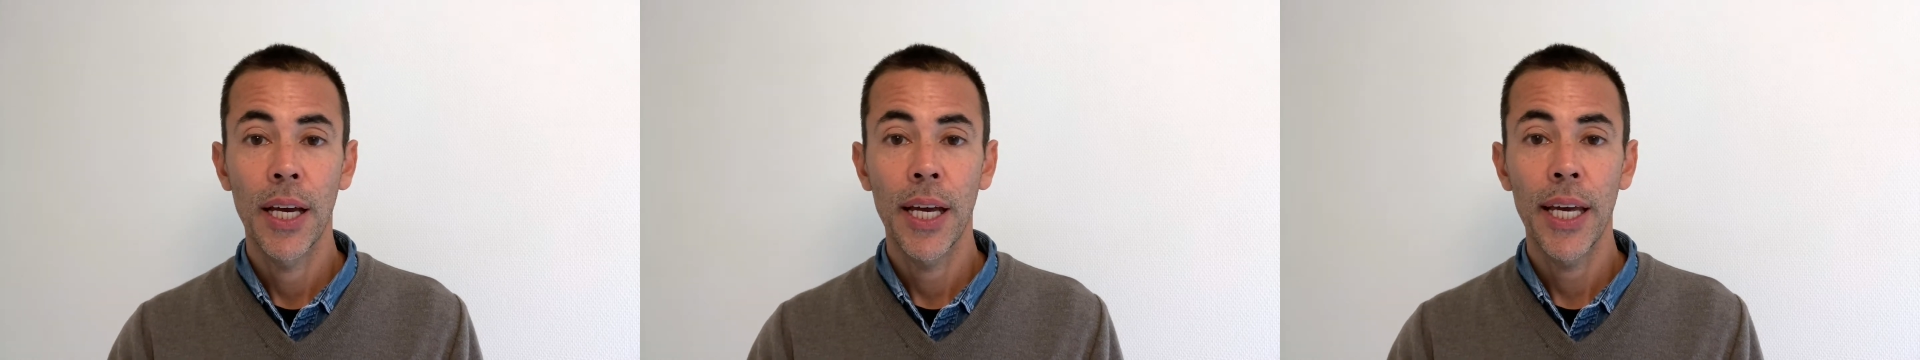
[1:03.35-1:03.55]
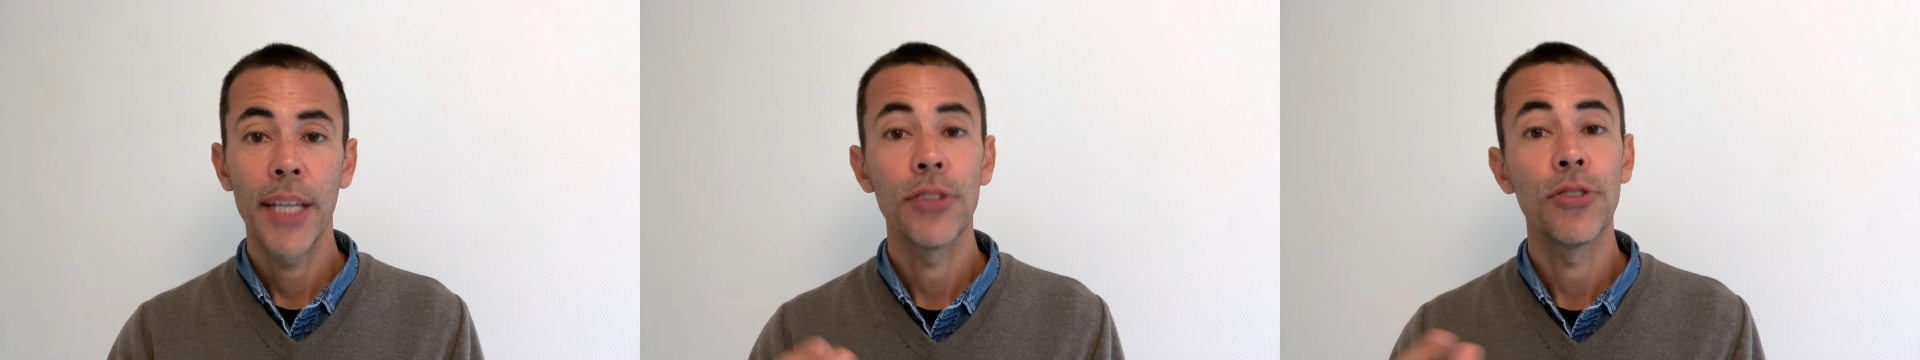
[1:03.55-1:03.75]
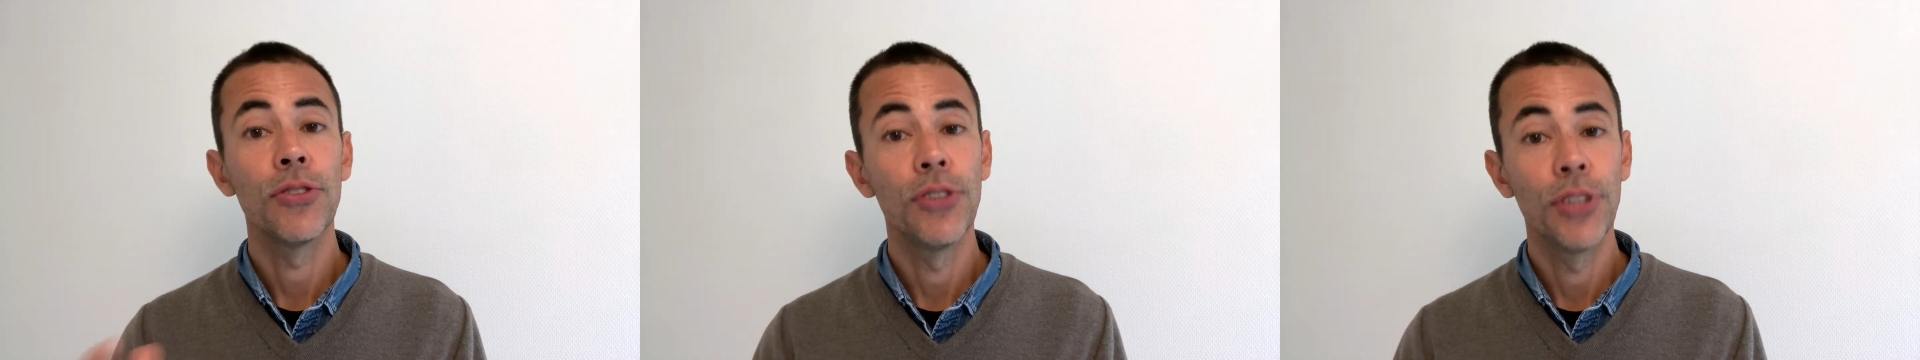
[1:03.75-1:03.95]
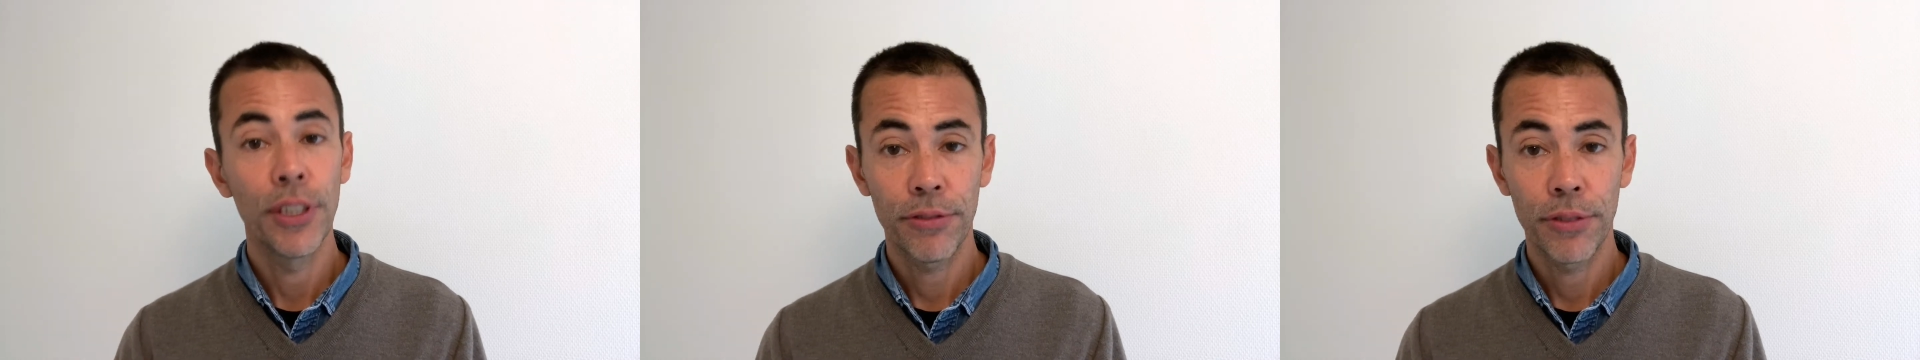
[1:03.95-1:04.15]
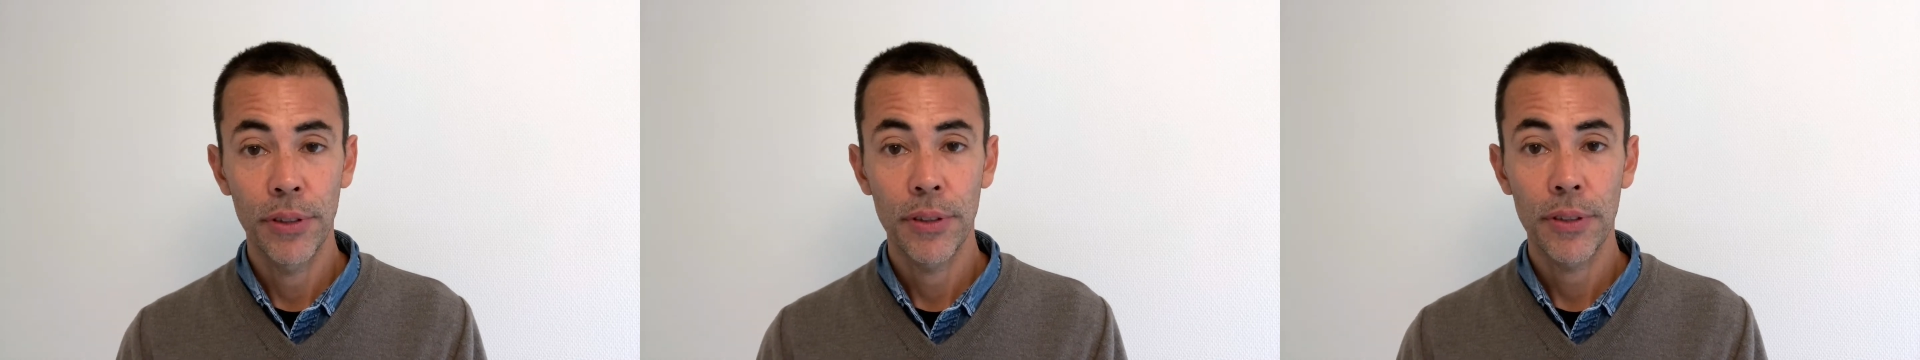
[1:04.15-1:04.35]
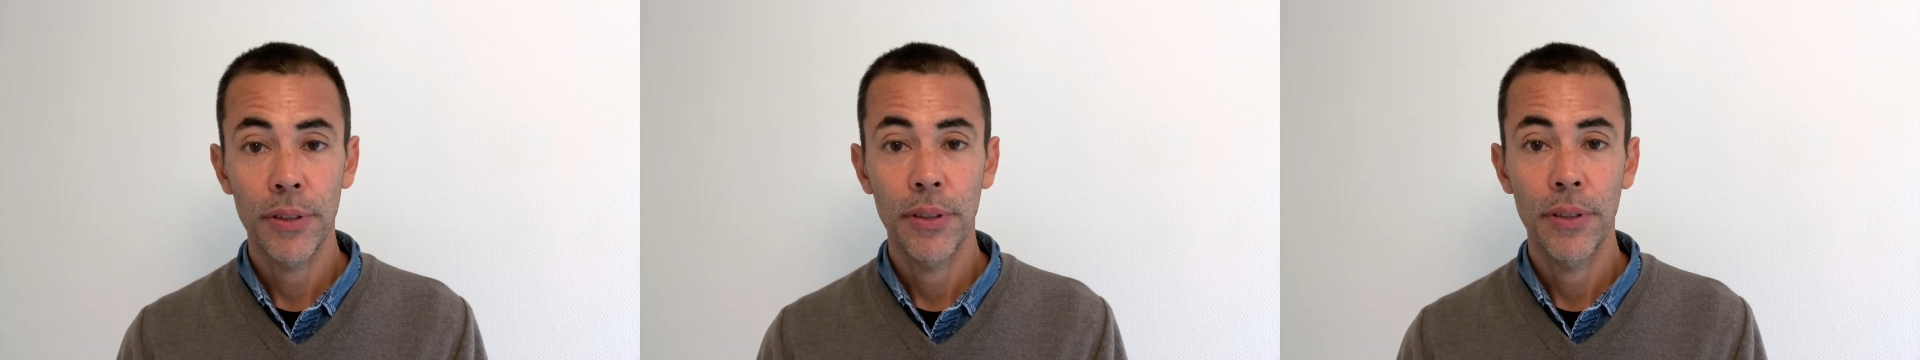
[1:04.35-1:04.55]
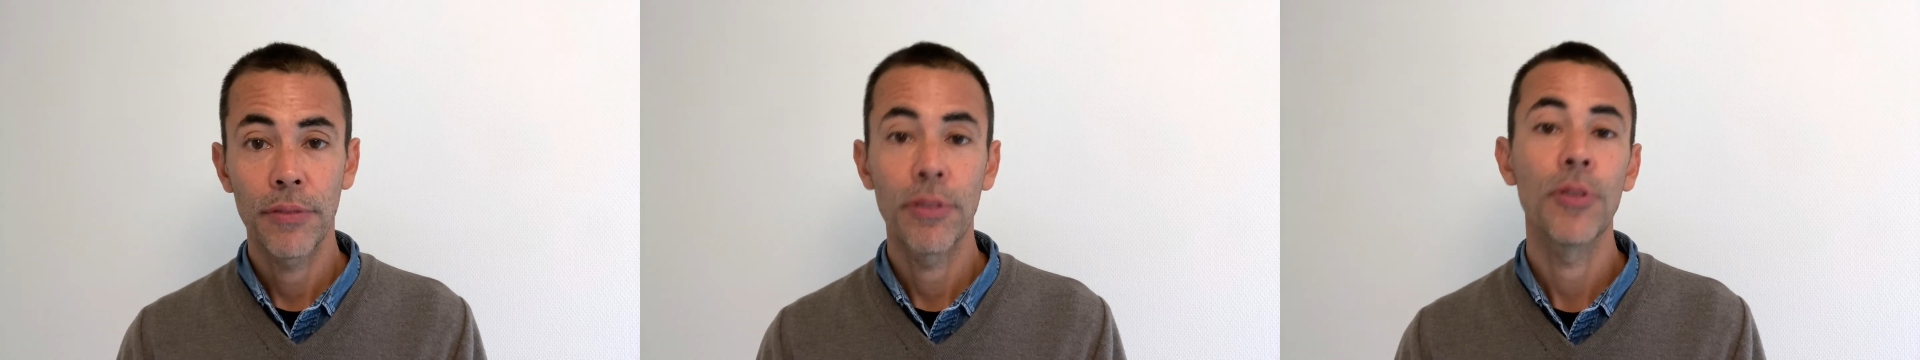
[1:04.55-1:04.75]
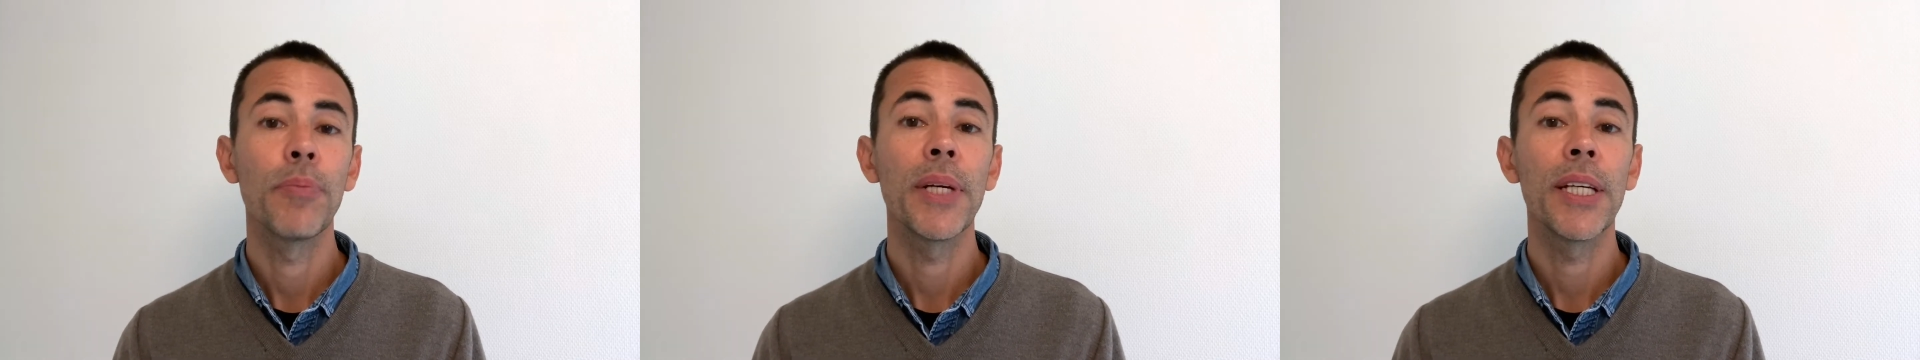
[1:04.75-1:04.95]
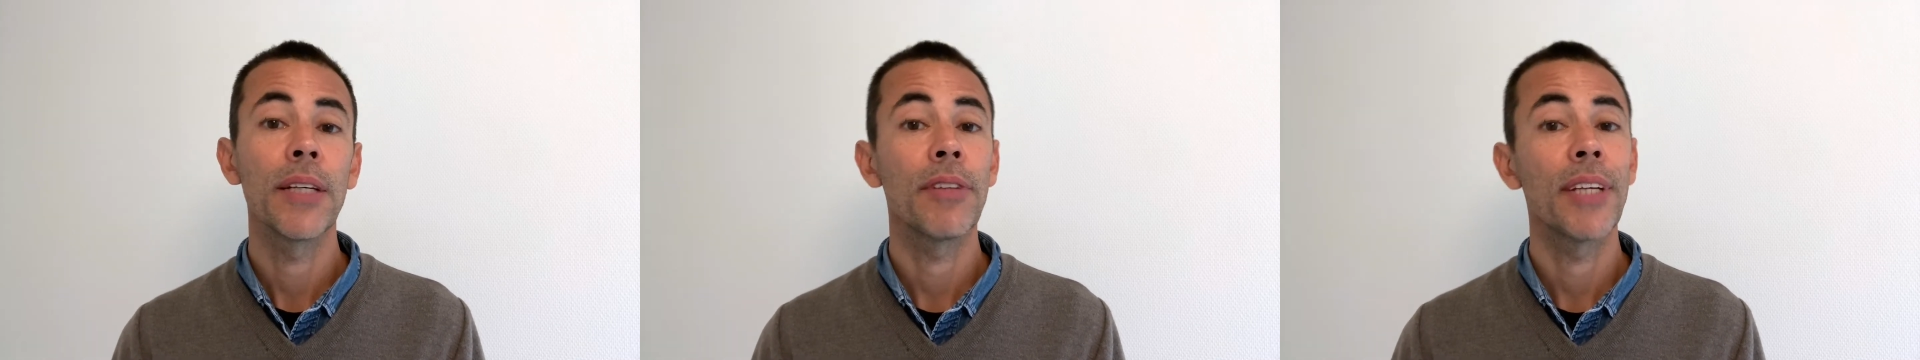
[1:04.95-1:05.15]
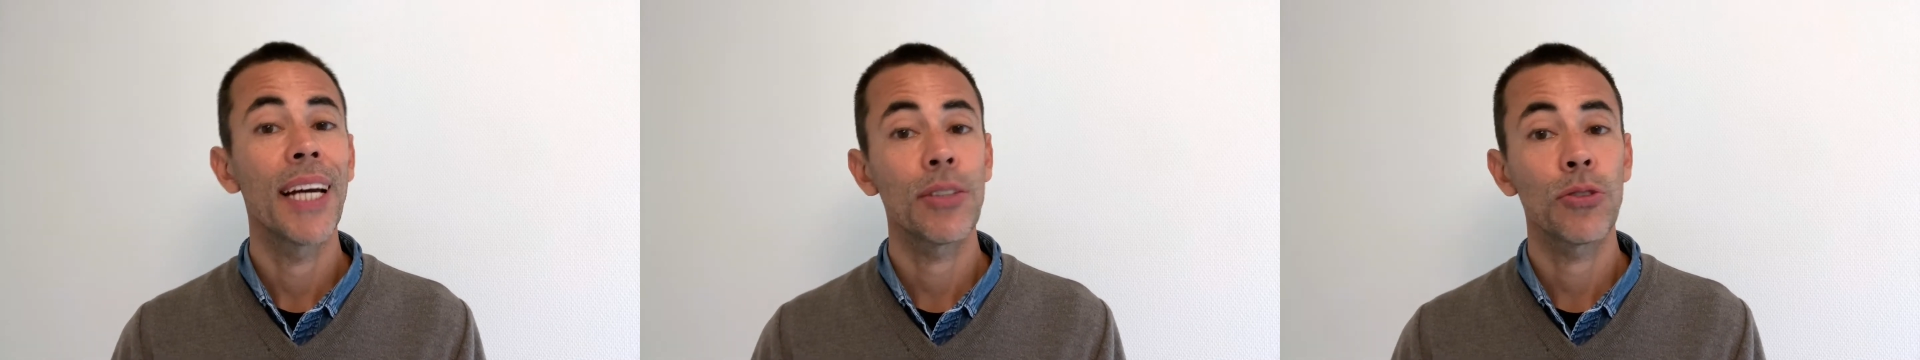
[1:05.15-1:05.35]
is different from the meaning of
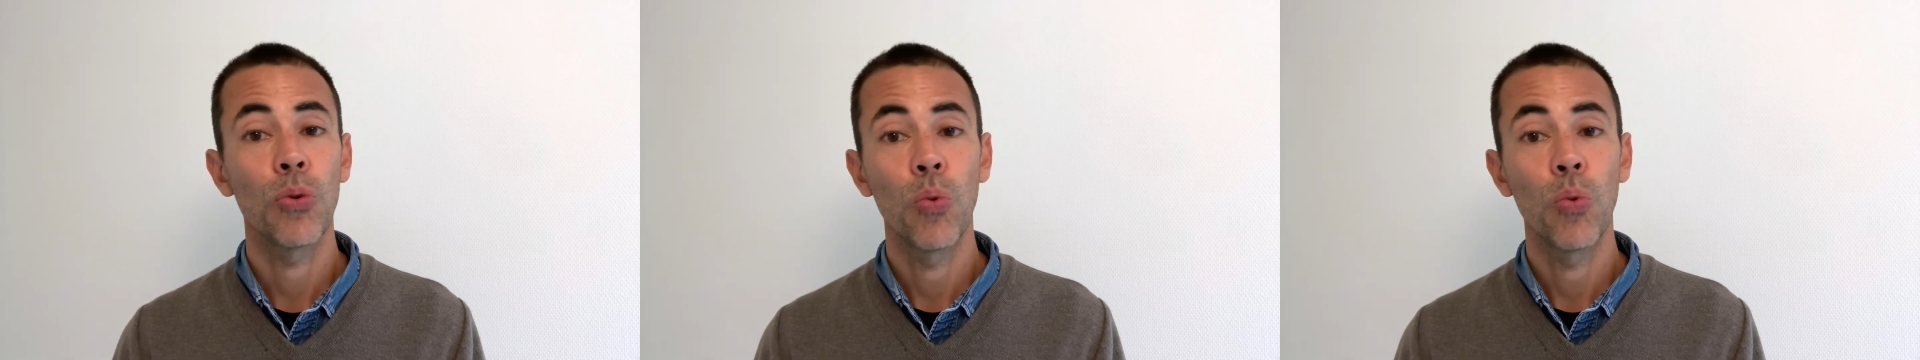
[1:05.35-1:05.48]
the actual